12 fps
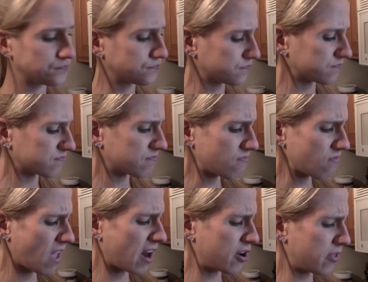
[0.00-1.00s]

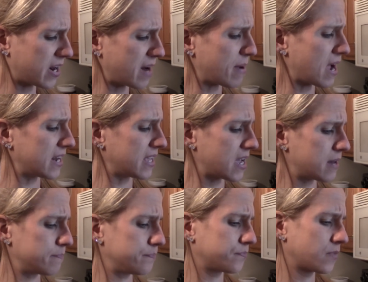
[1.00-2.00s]
I don't know that I'd buy it
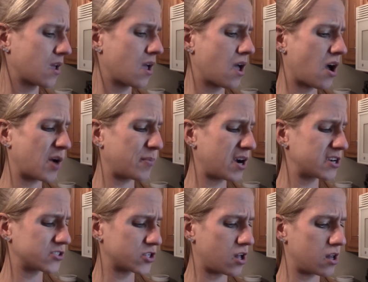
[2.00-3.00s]
again. I would probably
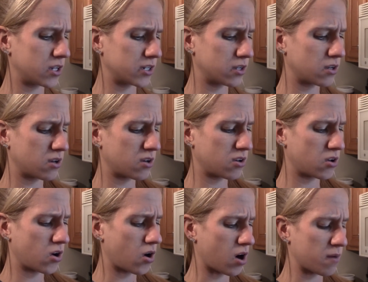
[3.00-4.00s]
just call it
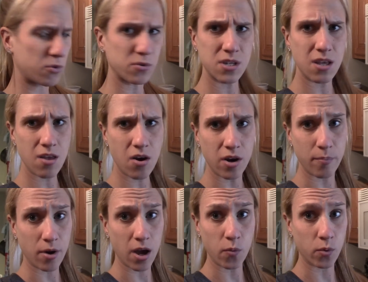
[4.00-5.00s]
caramel tea though, and it
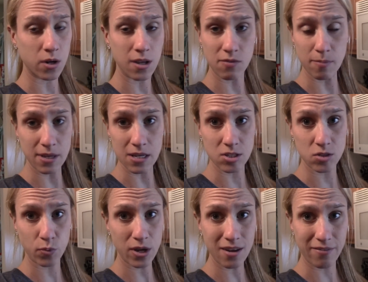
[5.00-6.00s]
probably wouldn't even be as
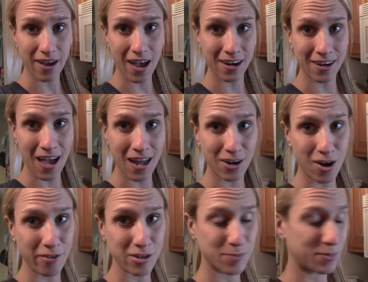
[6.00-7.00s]
sweet if I hadn't added all
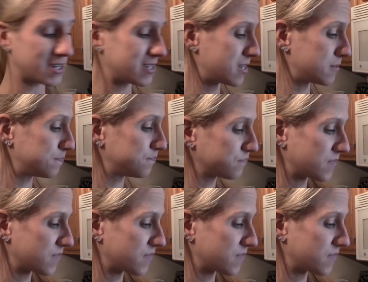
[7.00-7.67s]
the Splenda.